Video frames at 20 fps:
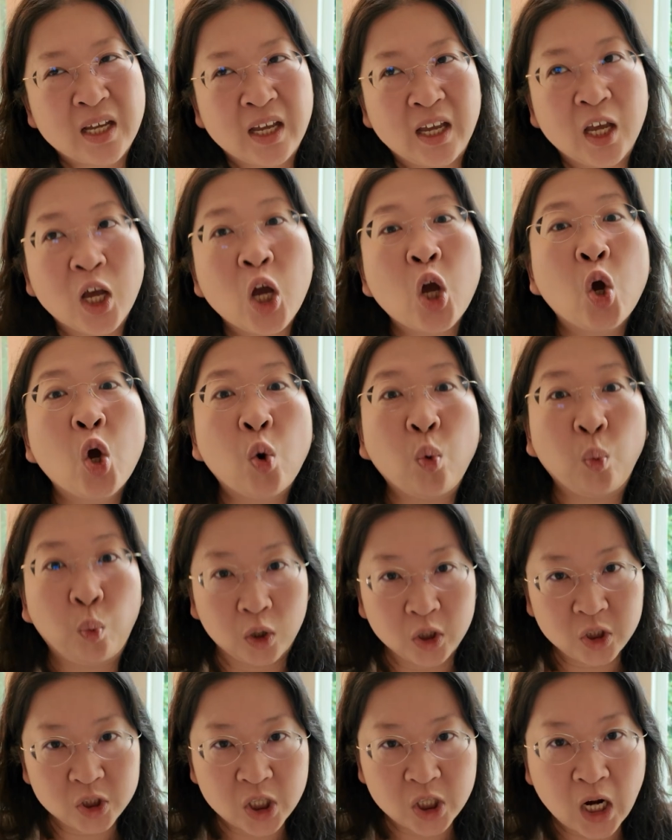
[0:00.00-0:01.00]
day
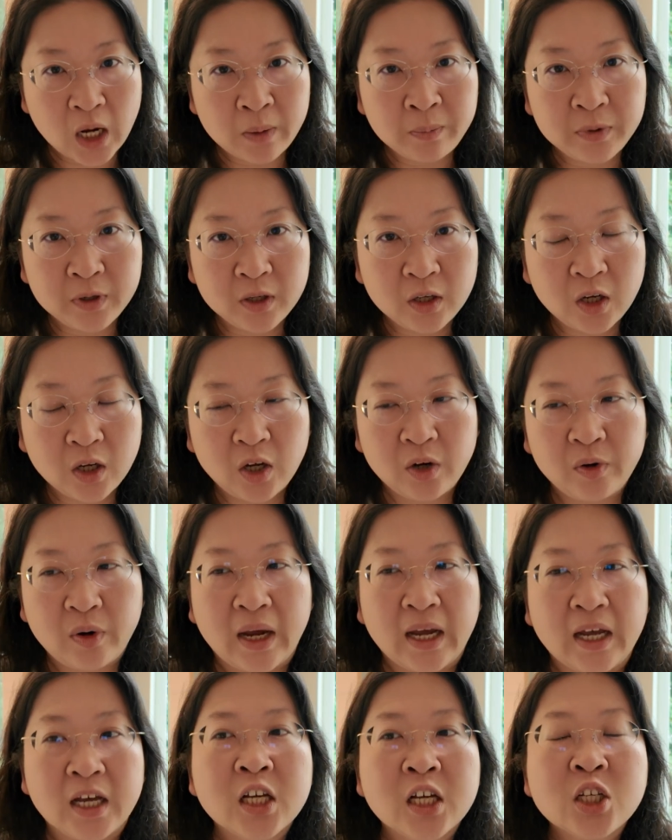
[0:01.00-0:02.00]
workshop.
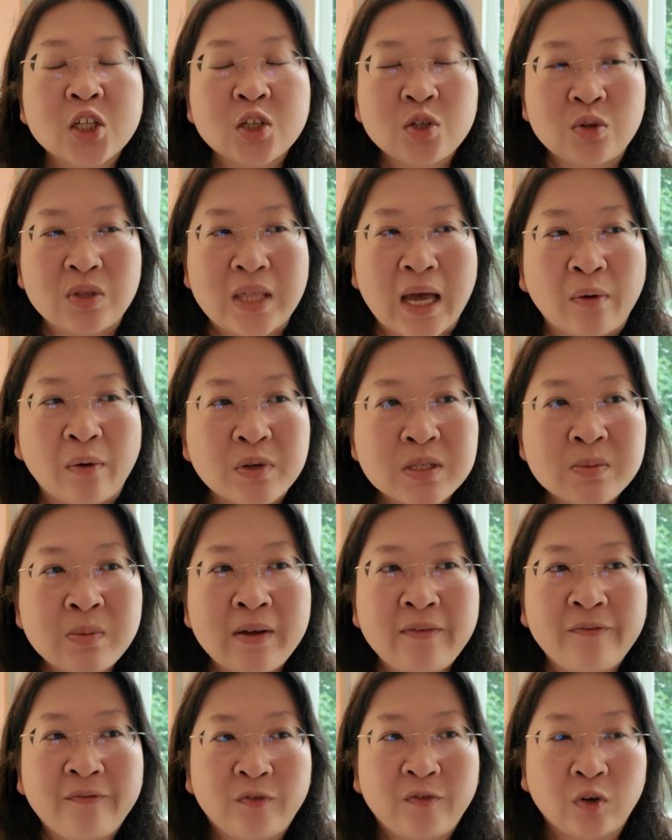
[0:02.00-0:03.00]
Okay, so that was
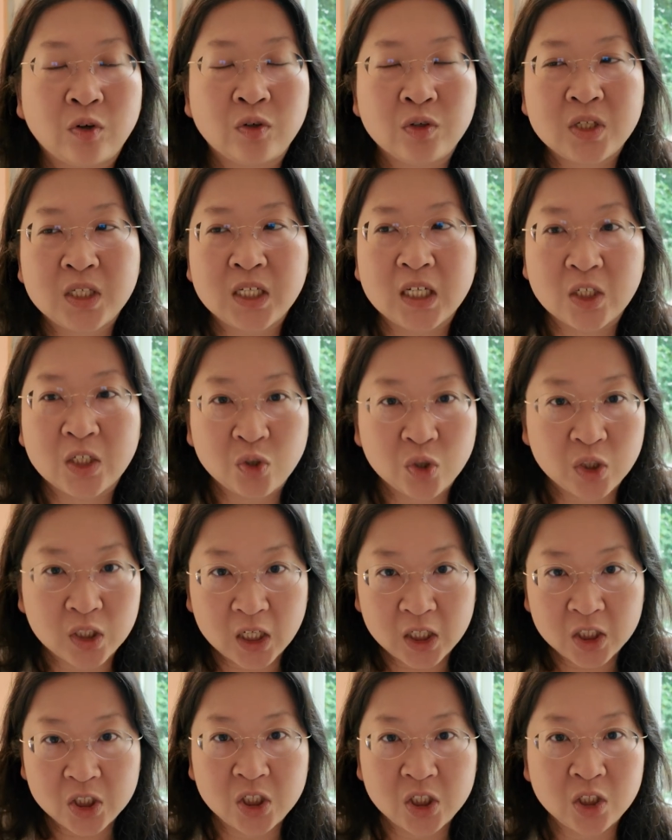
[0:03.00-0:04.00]
my first
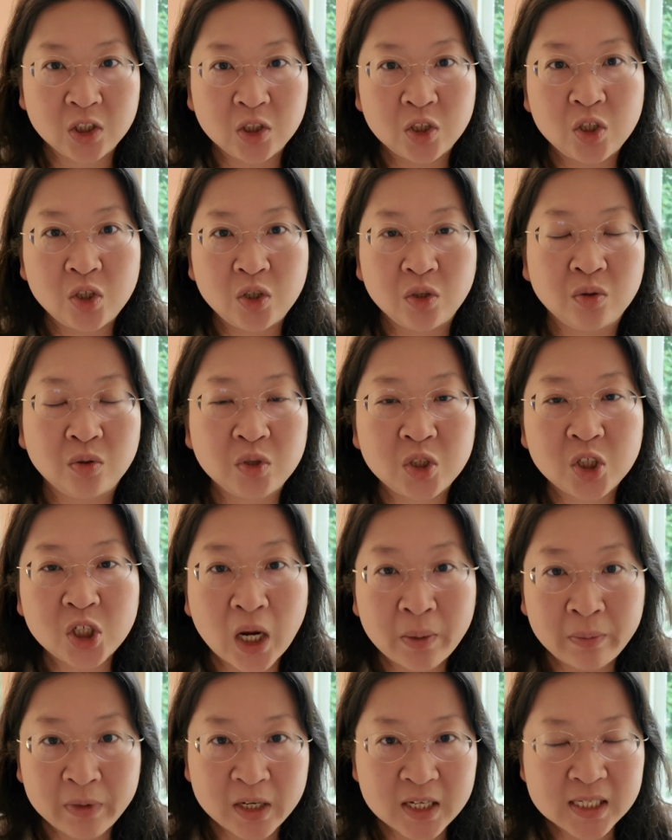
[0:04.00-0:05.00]
introduction to
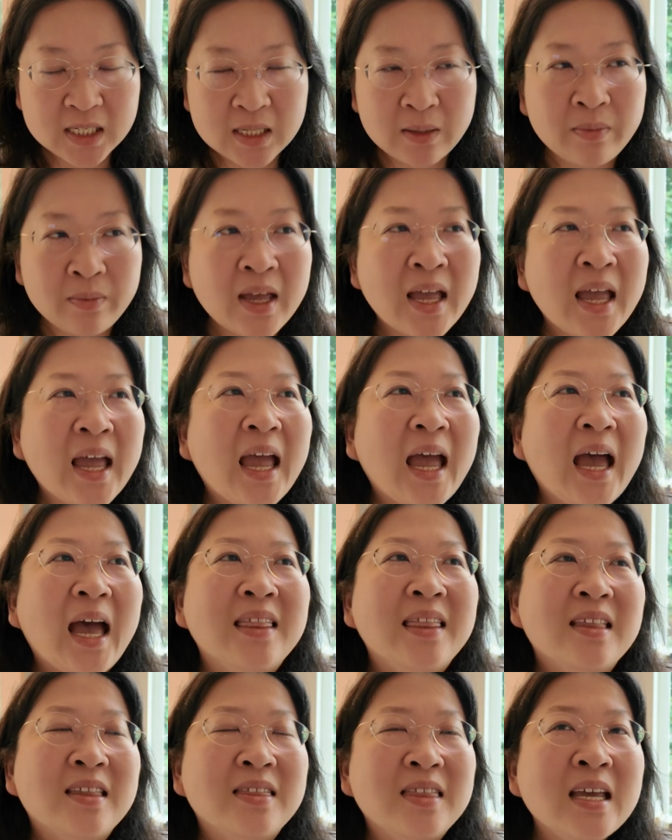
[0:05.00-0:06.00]
shamanism.
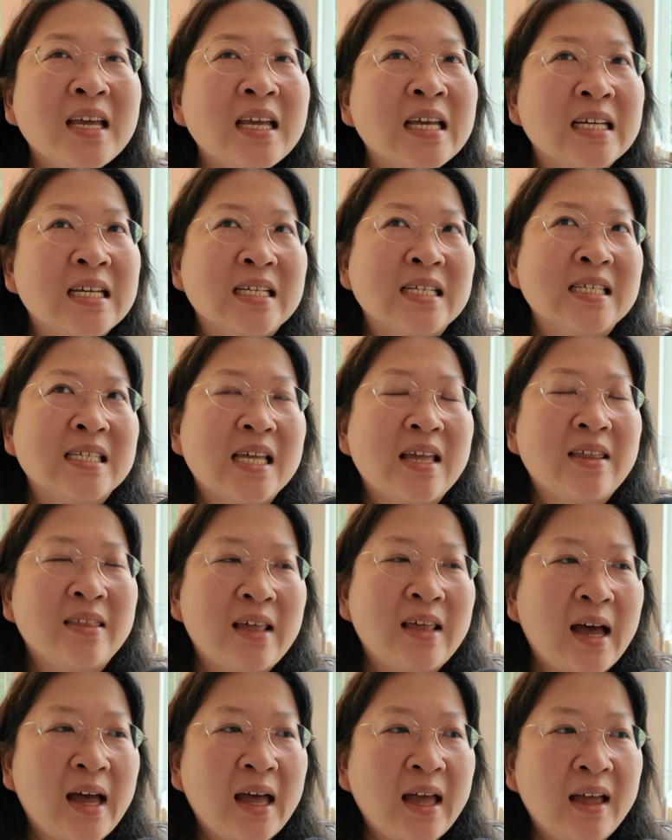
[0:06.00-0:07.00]
And the thing is
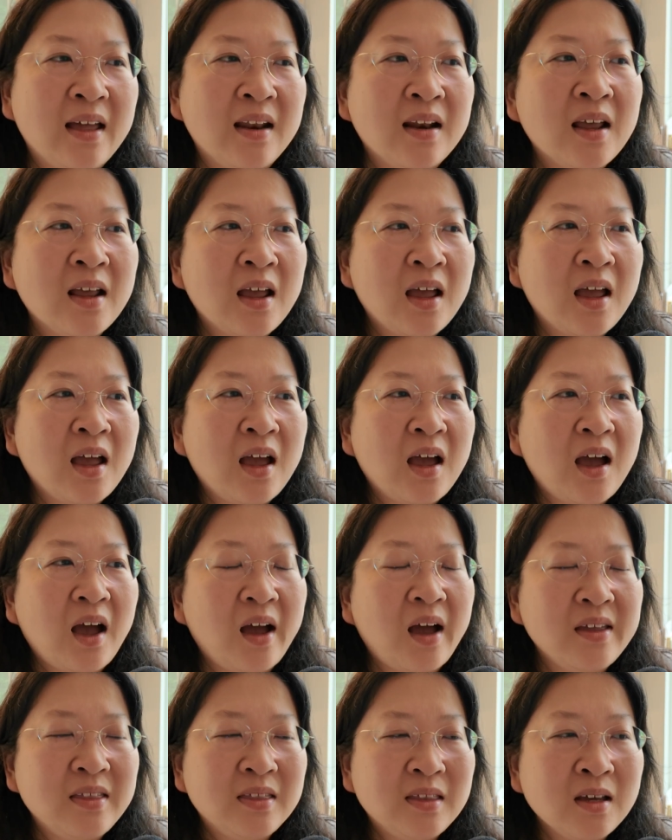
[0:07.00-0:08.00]
that
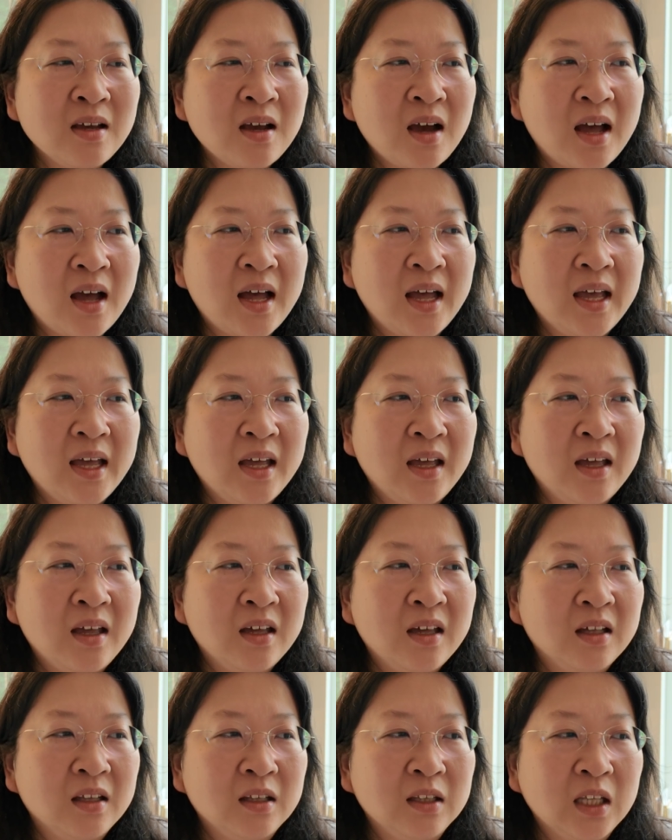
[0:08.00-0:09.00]
I think
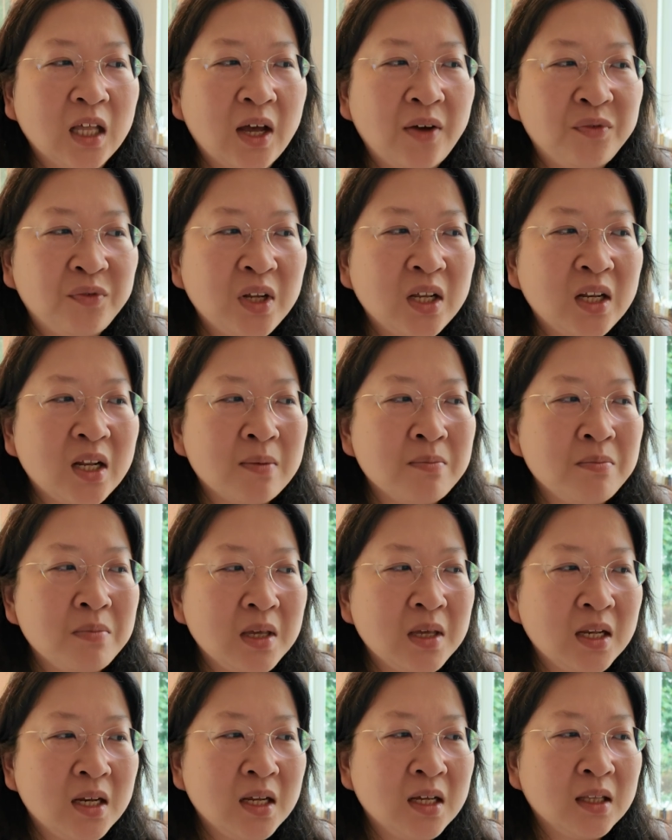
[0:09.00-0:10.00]
I loved it
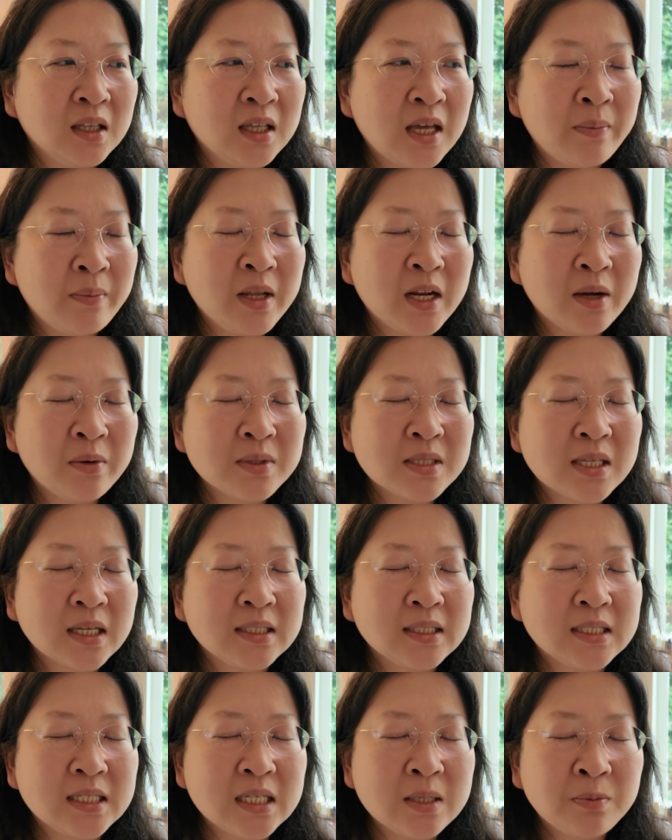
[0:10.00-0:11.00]
immediately. I mean, I was
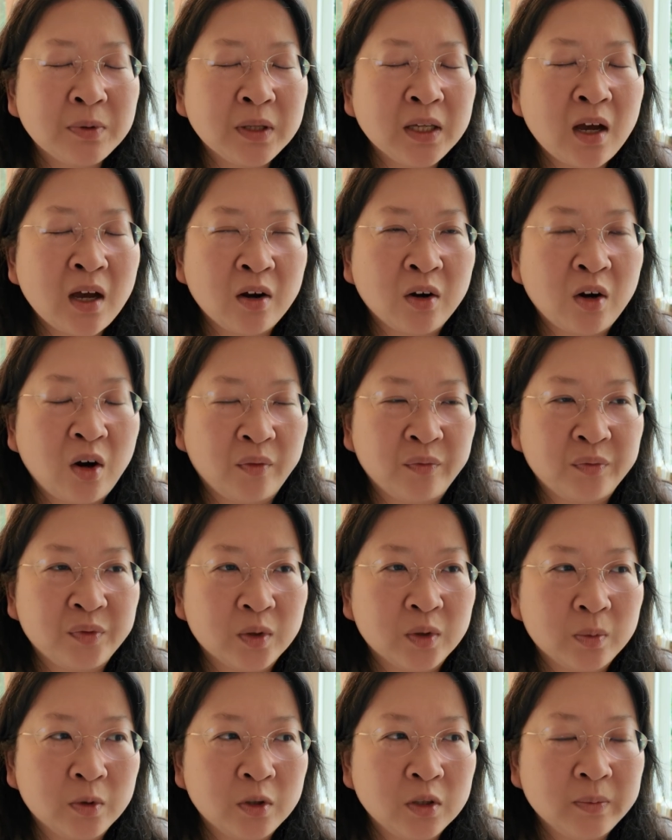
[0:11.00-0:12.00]
like deeply
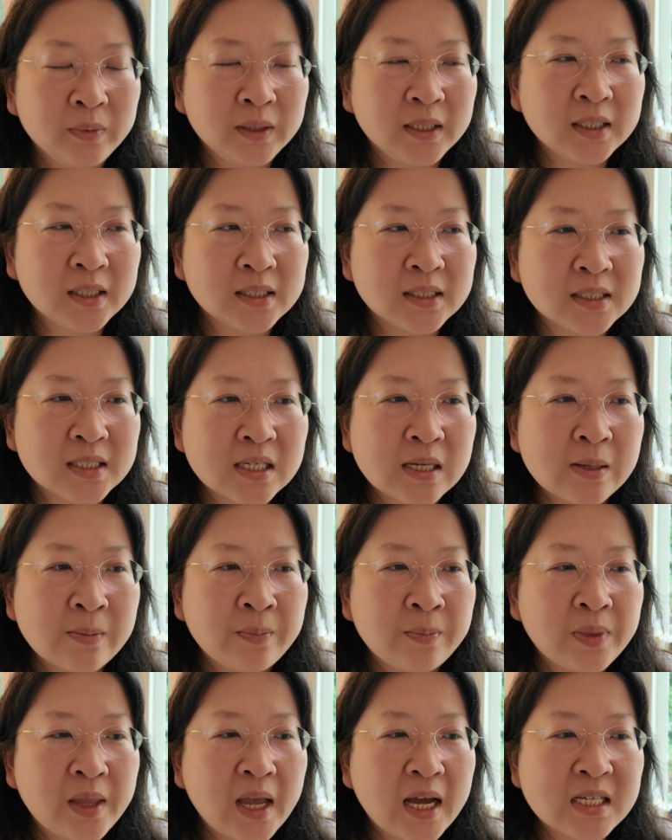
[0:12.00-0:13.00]
uncomfortable because
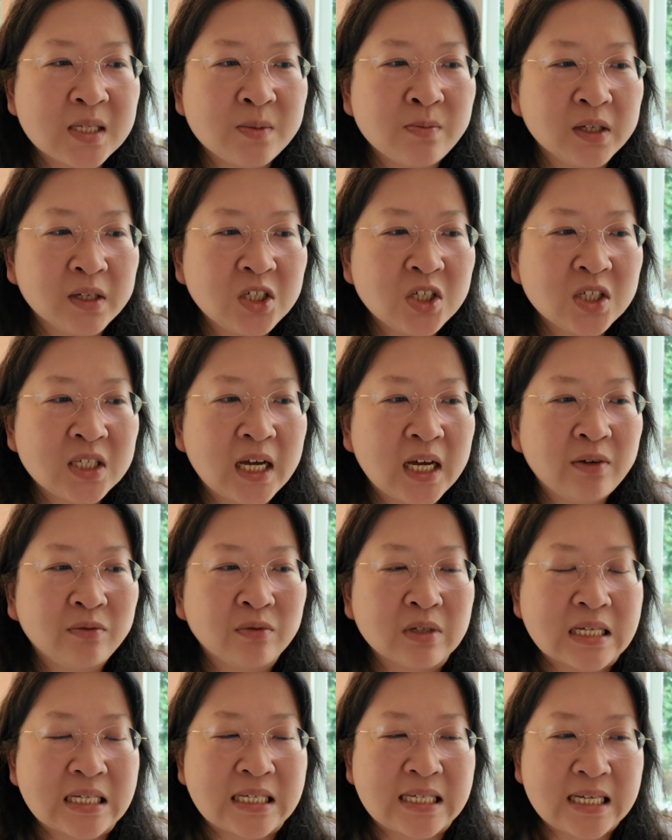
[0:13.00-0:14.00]
as much as I
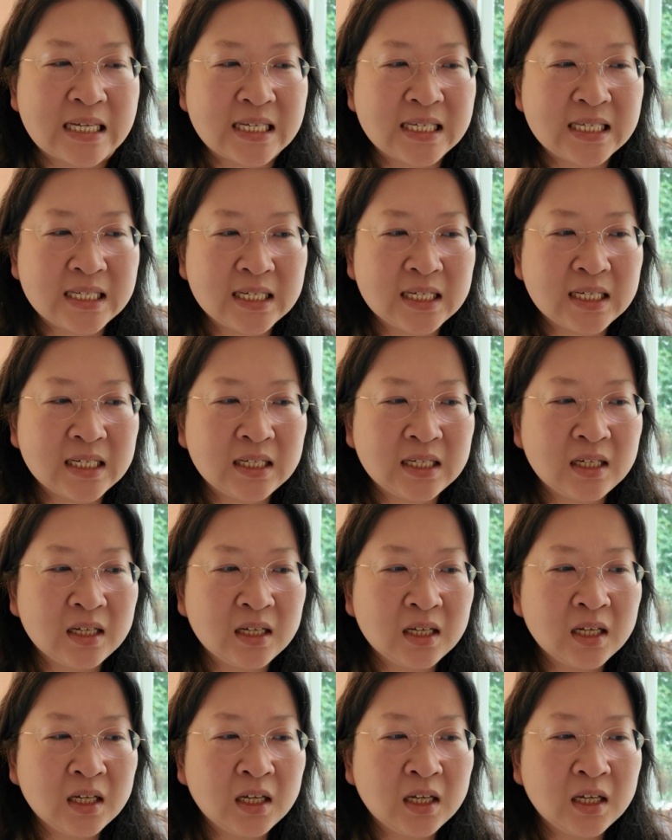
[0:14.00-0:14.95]
resisted